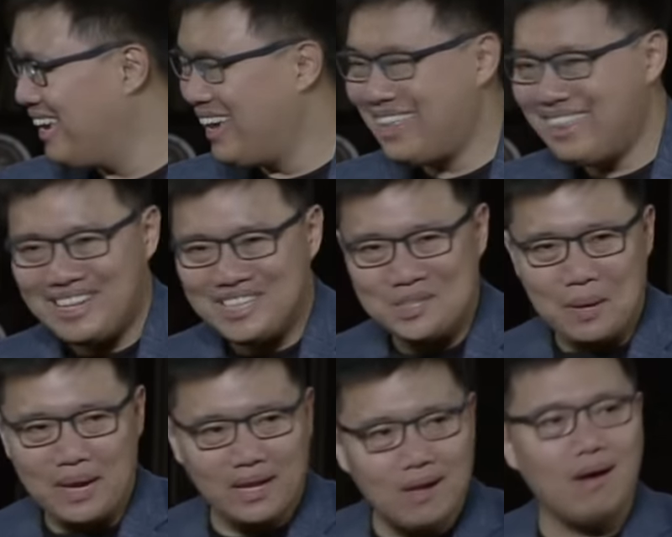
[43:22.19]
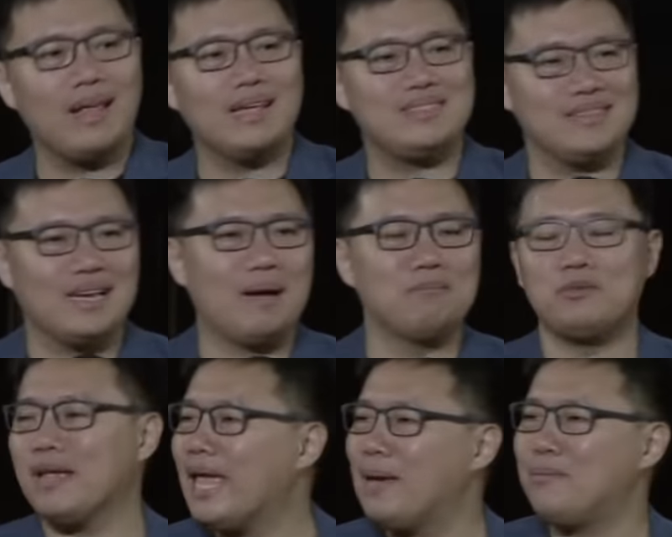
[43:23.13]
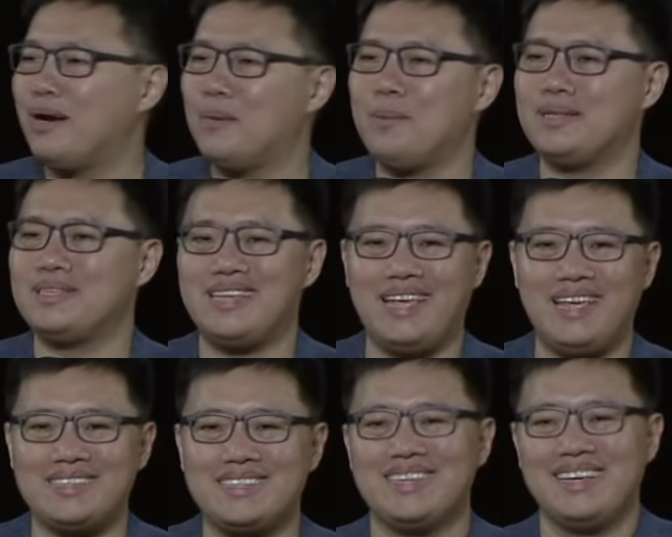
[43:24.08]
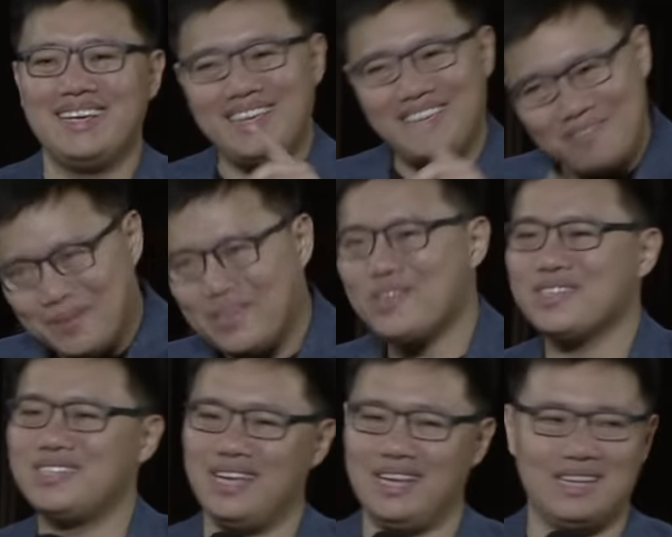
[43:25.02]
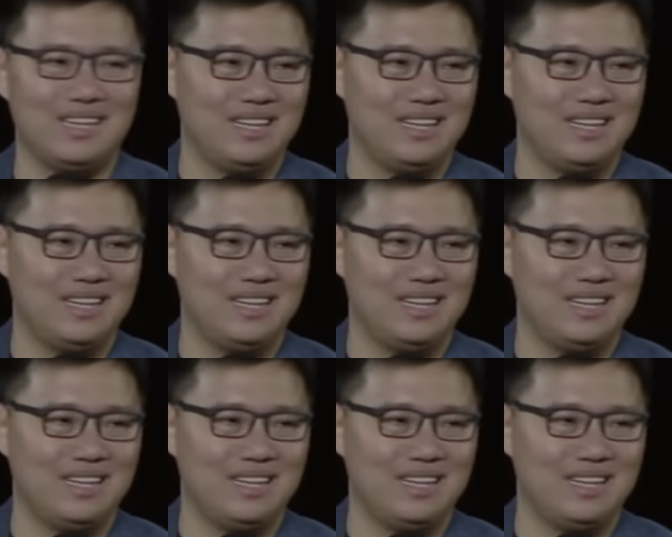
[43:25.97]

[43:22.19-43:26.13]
And that's why God has to come to Abraham and says, give me your son.